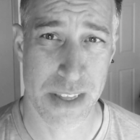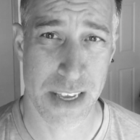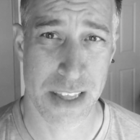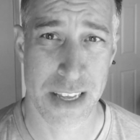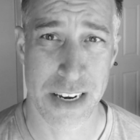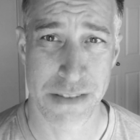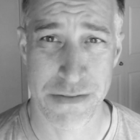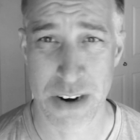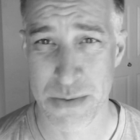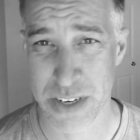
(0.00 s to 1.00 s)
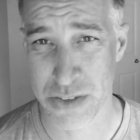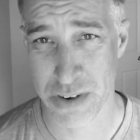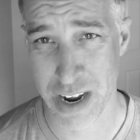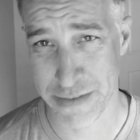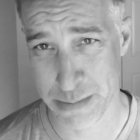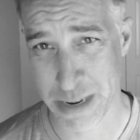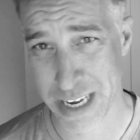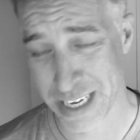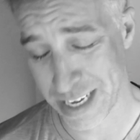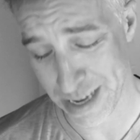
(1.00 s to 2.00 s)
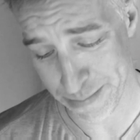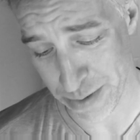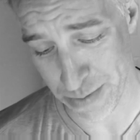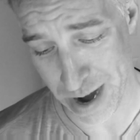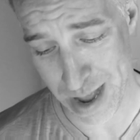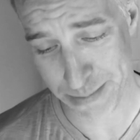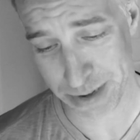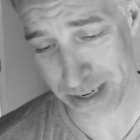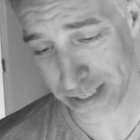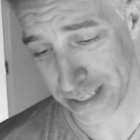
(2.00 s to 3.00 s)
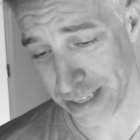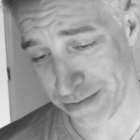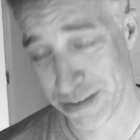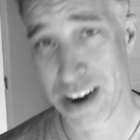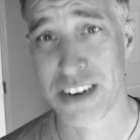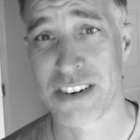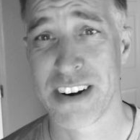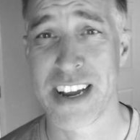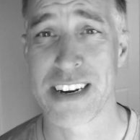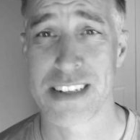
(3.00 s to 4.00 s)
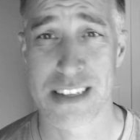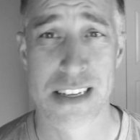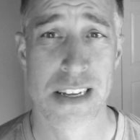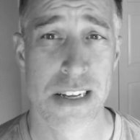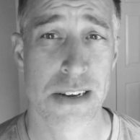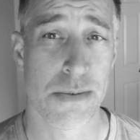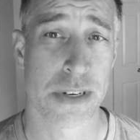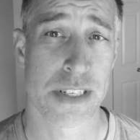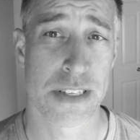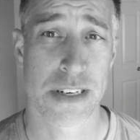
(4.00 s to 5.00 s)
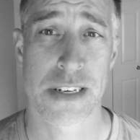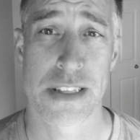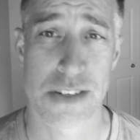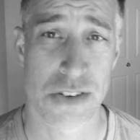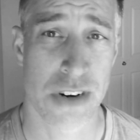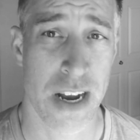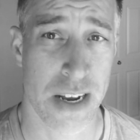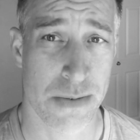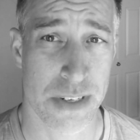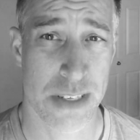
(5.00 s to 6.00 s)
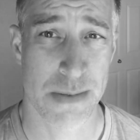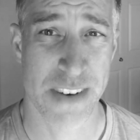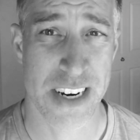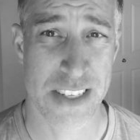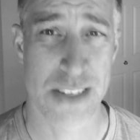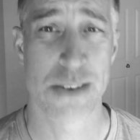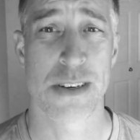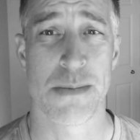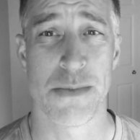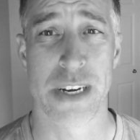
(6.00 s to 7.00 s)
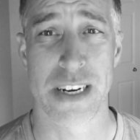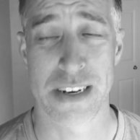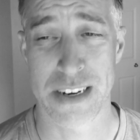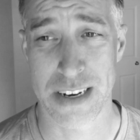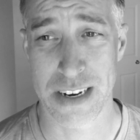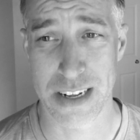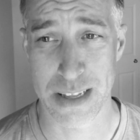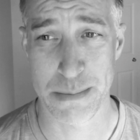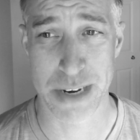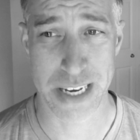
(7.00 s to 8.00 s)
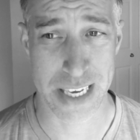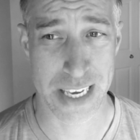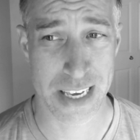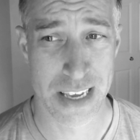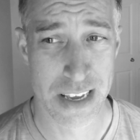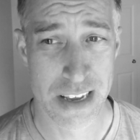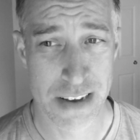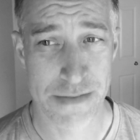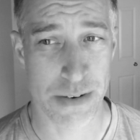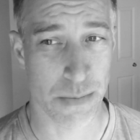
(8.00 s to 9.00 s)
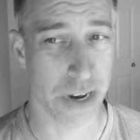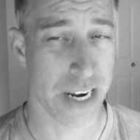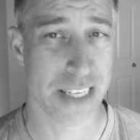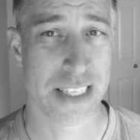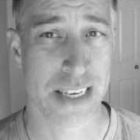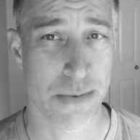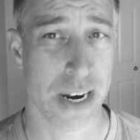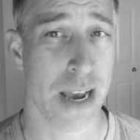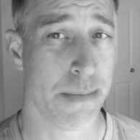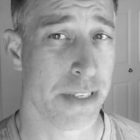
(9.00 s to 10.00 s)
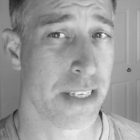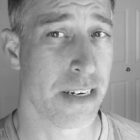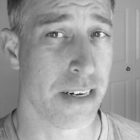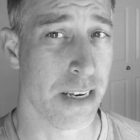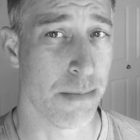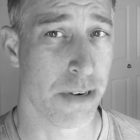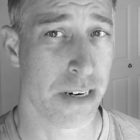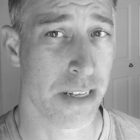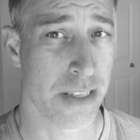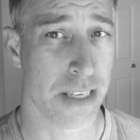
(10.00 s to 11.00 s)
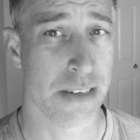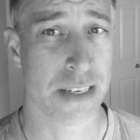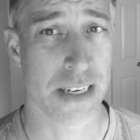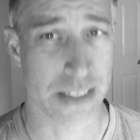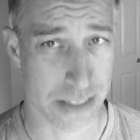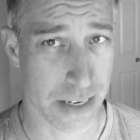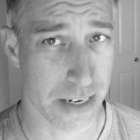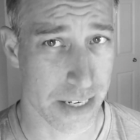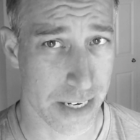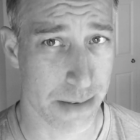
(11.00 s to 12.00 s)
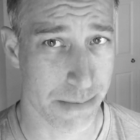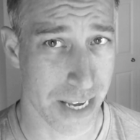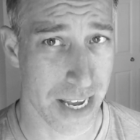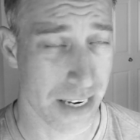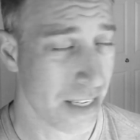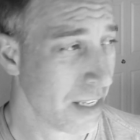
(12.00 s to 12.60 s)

and then you front wheel drive your buggy up the ramp onto the front cradle, which is hooked to the truck, which is a very skookum way to haul a buggy. From what I see, what happens here in Alberta, the Yukon's got it down pat.